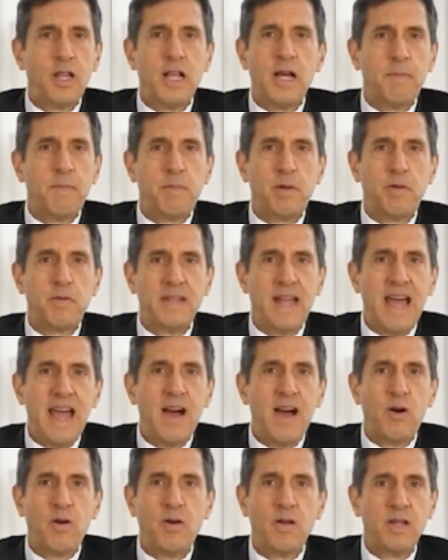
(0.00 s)
up
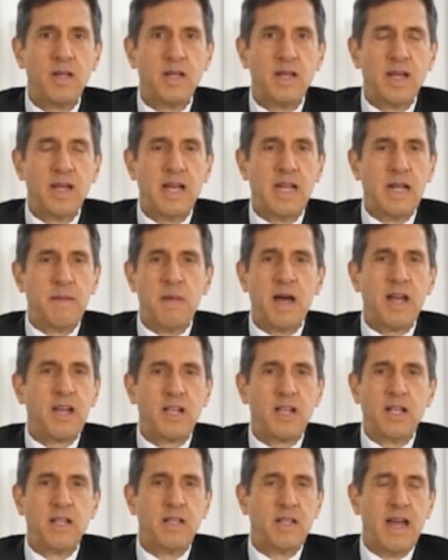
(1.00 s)
now, and
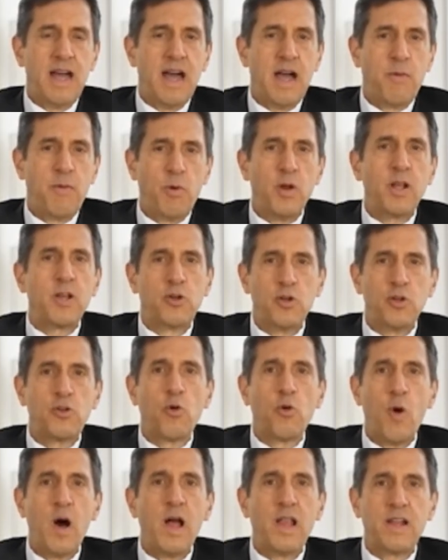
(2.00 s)
I want a good
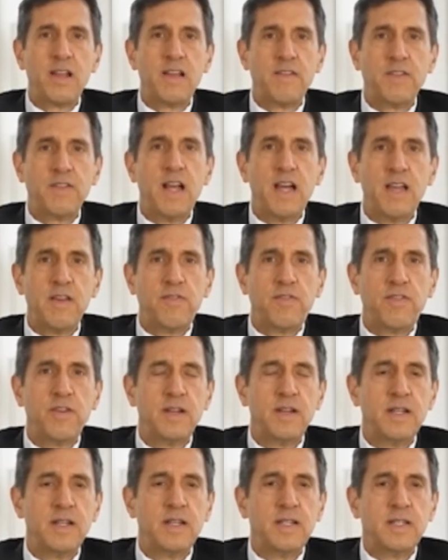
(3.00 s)
quality of life.
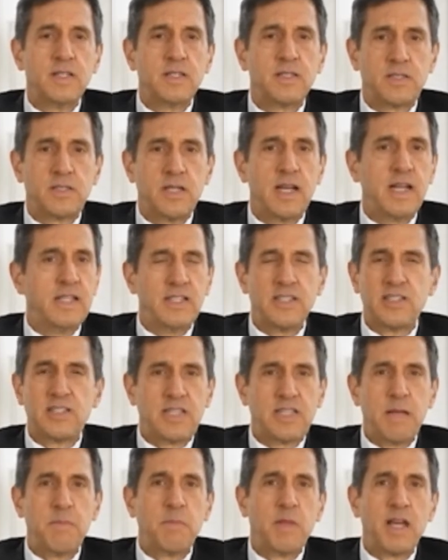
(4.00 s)
And this
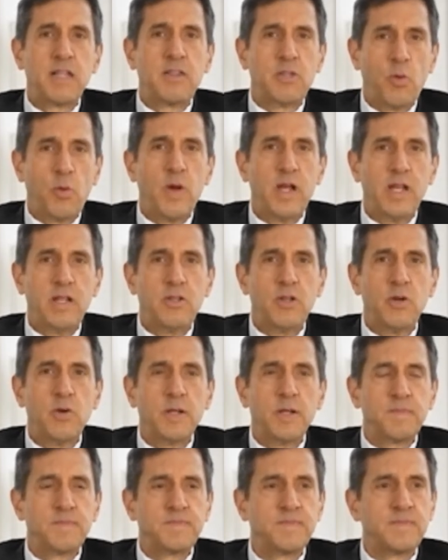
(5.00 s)
seemed like the way to do
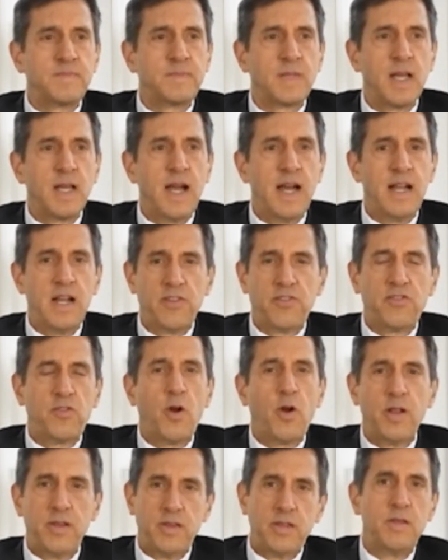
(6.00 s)
it. And I
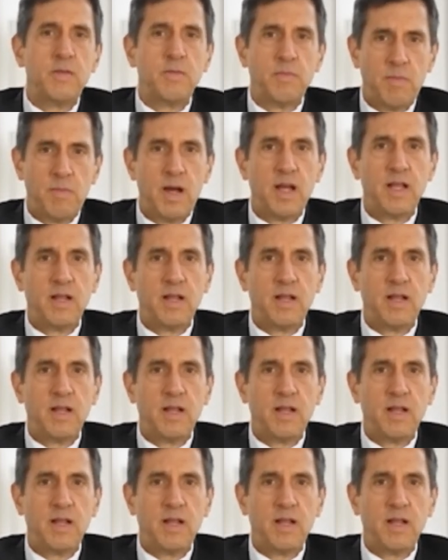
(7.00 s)
started my